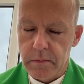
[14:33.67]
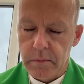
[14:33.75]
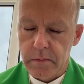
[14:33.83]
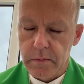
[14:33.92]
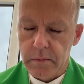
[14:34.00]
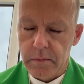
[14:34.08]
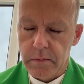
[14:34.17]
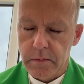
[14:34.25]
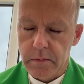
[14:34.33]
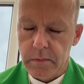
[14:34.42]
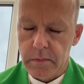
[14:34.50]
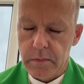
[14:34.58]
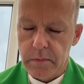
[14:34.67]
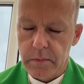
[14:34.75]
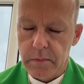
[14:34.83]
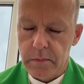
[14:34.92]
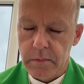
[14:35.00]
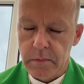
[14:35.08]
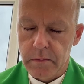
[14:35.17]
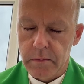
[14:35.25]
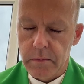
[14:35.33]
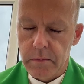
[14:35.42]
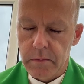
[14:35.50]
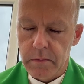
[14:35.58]

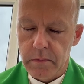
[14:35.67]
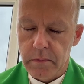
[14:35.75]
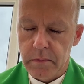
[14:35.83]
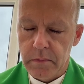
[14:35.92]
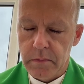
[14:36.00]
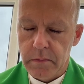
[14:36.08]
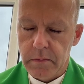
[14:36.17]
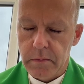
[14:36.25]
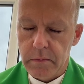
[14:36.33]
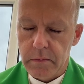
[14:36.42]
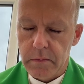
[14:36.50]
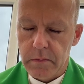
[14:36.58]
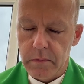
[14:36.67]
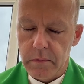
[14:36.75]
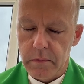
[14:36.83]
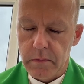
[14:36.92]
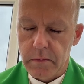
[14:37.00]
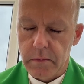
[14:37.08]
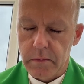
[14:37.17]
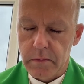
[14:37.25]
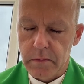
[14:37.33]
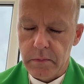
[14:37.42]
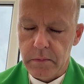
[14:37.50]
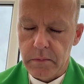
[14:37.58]

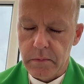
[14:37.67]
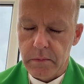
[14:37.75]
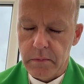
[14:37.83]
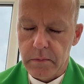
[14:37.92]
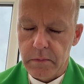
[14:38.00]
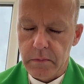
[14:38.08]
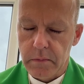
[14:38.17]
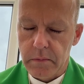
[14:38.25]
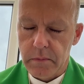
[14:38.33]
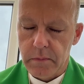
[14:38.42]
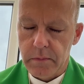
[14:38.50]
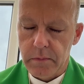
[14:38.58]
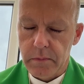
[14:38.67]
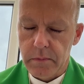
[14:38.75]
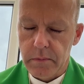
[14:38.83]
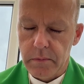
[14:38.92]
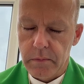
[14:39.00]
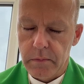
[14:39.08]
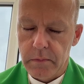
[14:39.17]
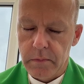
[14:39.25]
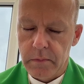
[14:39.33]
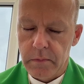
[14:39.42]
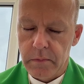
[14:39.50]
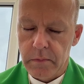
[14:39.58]

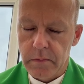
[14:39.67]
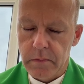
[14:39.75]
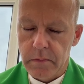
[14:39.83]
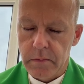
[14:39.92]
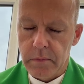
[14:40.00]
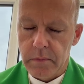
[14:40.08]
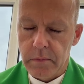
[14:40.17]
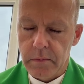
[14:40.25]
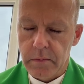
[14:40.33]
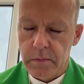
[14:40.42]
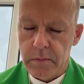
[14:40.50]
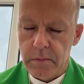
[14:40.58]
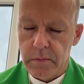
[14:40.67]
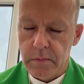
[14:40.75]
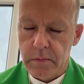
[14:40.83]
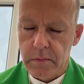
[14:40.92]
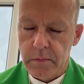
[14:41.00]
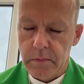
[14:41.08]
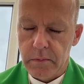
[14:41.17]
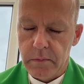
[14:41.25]
(no one is talking)